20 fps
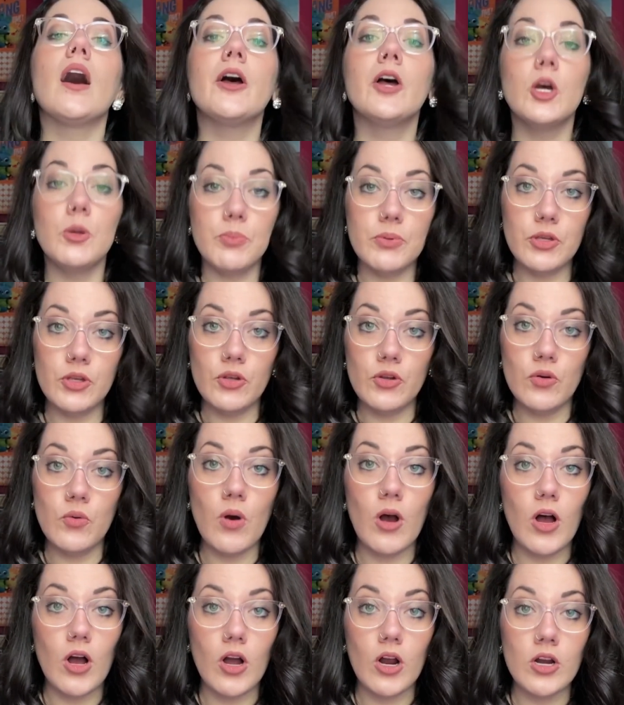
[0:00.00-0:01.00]
I hope you
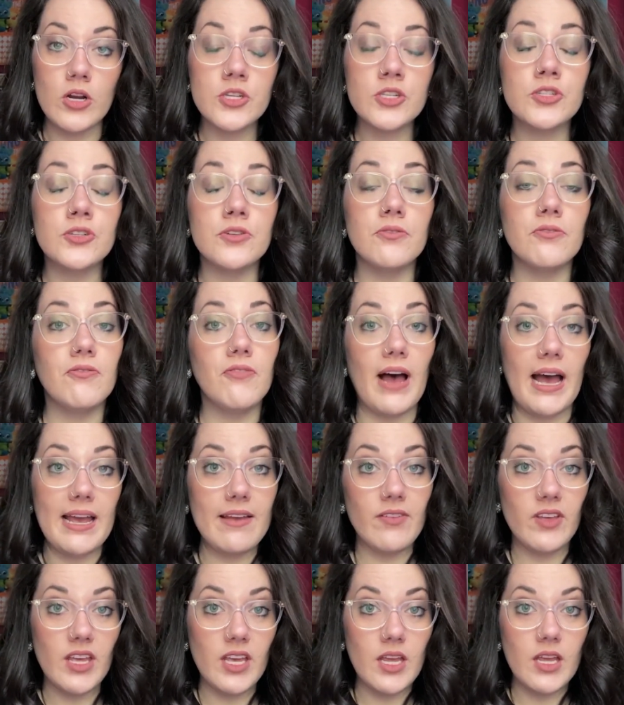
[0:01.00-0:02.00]
are
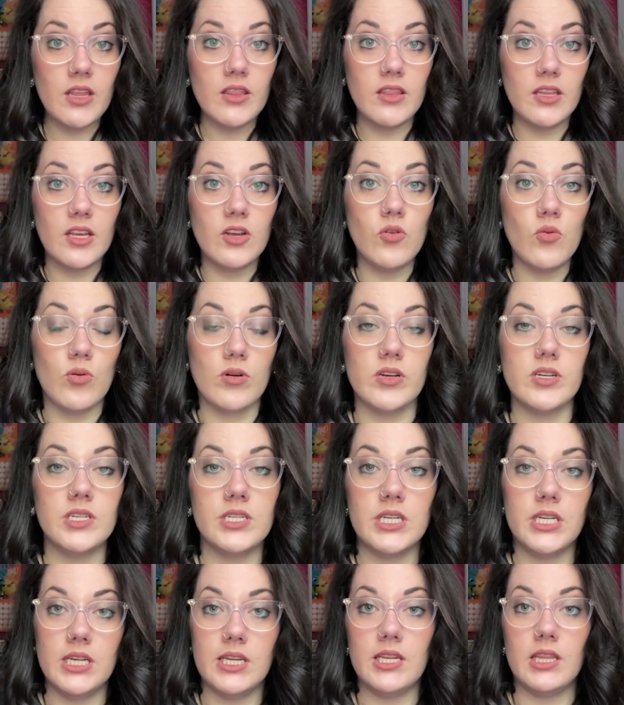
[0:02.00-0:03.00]
surviving the
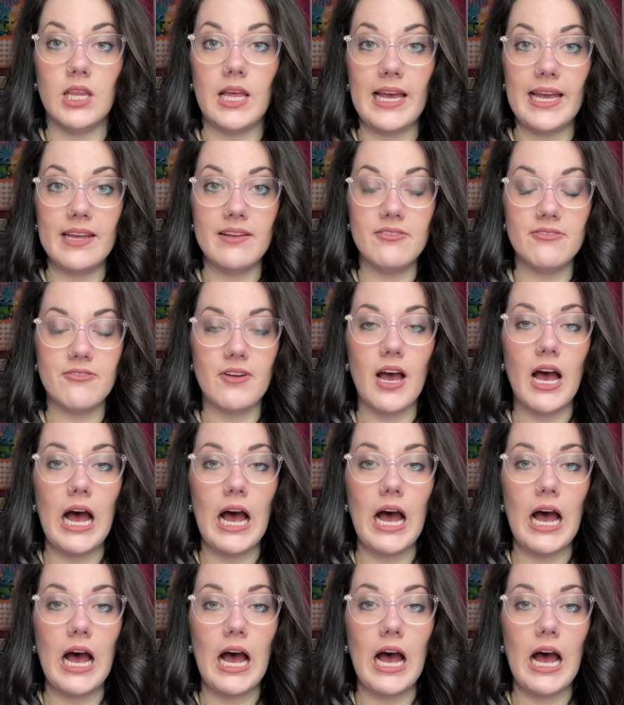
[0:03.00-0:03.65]
quarantine life.